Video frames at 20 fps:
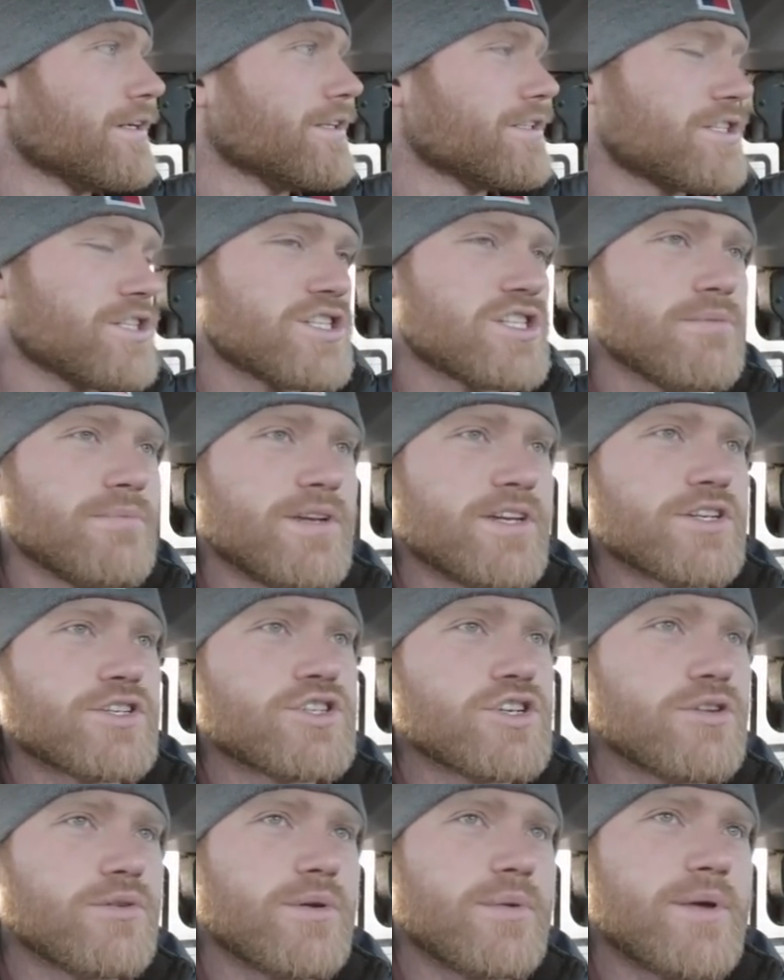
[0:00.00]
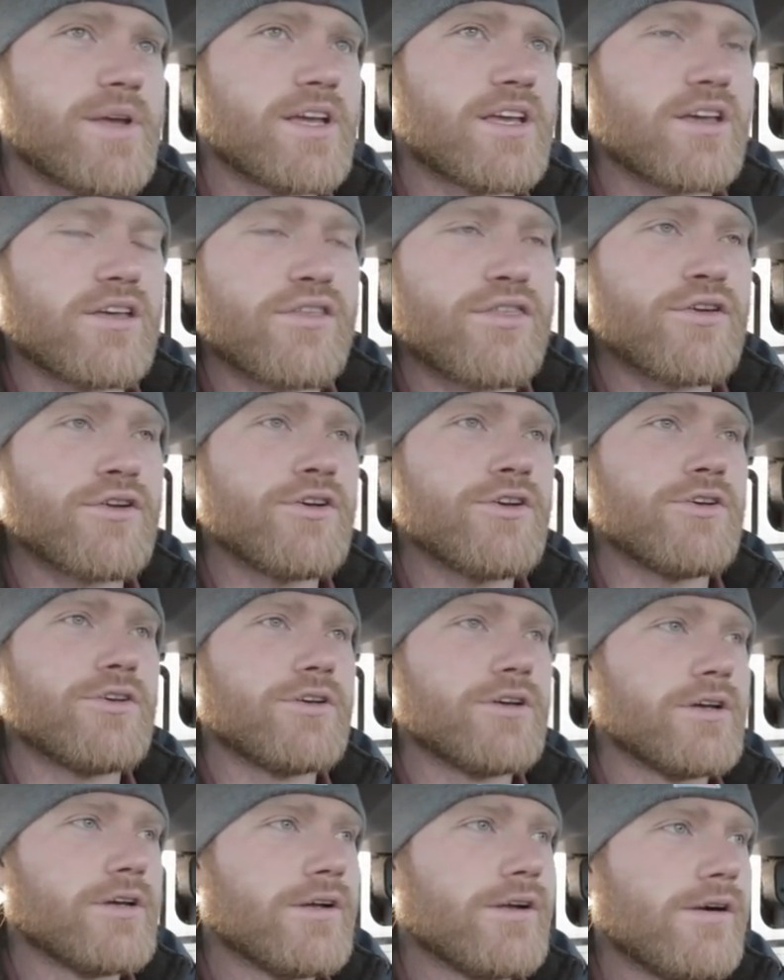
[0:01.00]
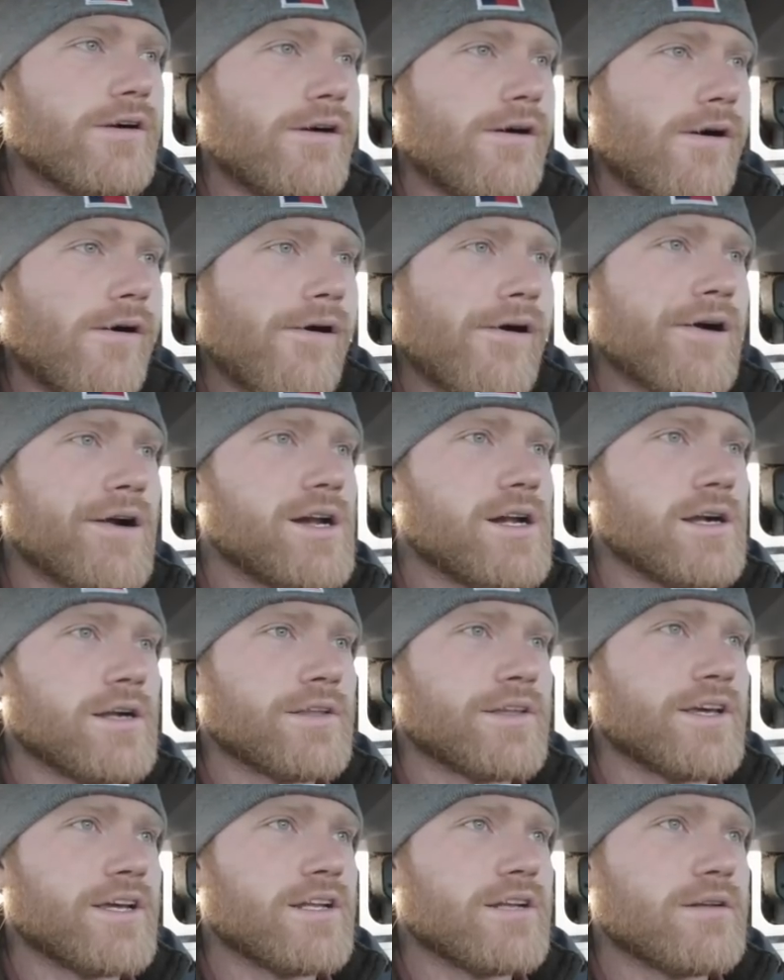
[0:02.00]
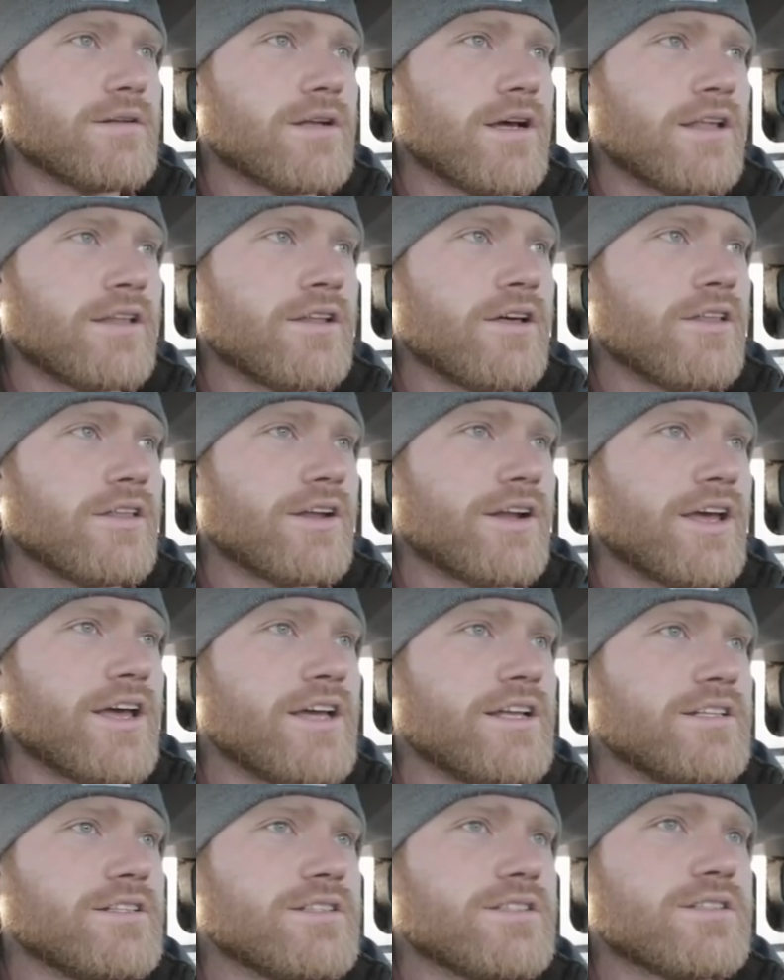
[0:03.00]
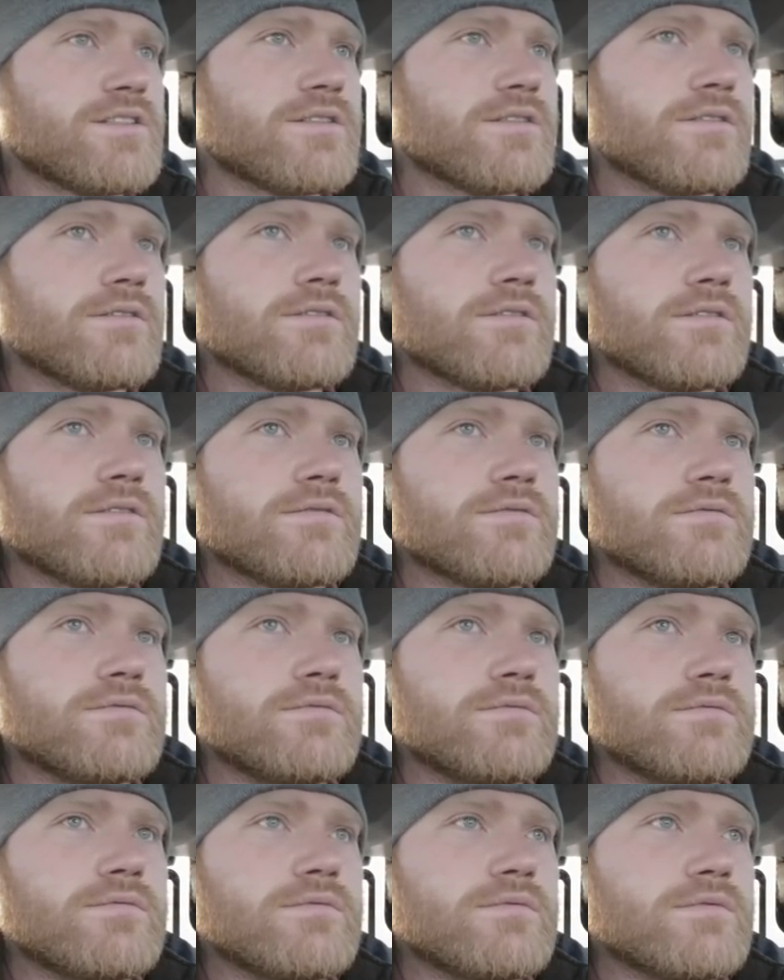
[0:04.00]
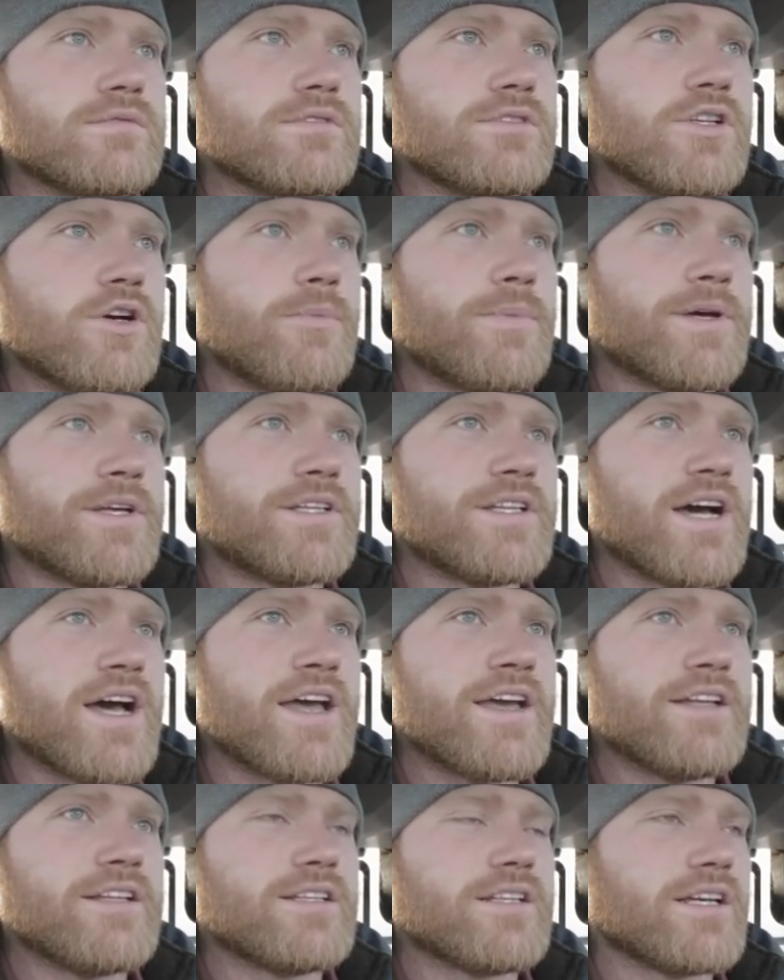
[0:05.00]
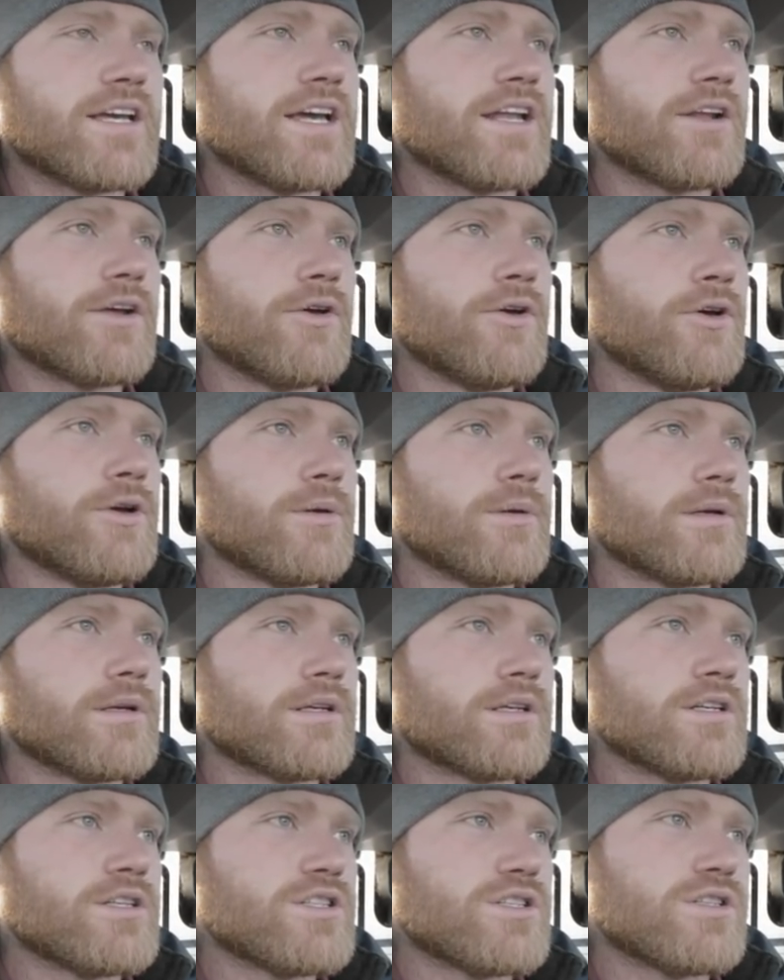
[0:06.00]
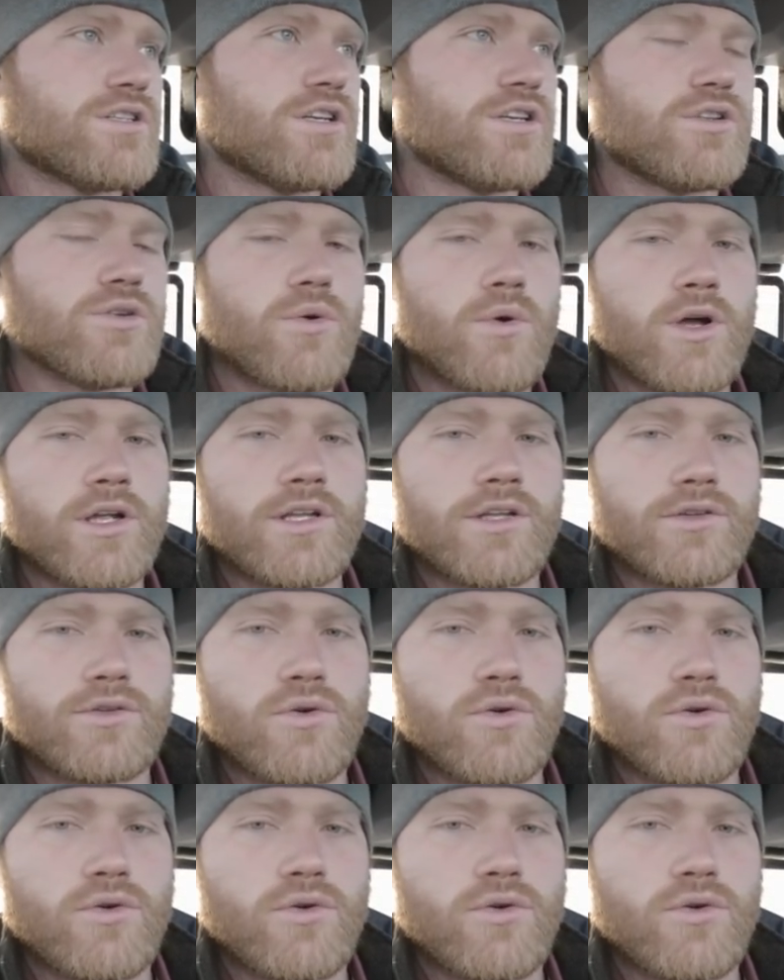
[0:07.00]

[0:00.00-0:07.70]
Just to make sure we make it through. And then at the other end, you'll be dying to get it out because you don't want it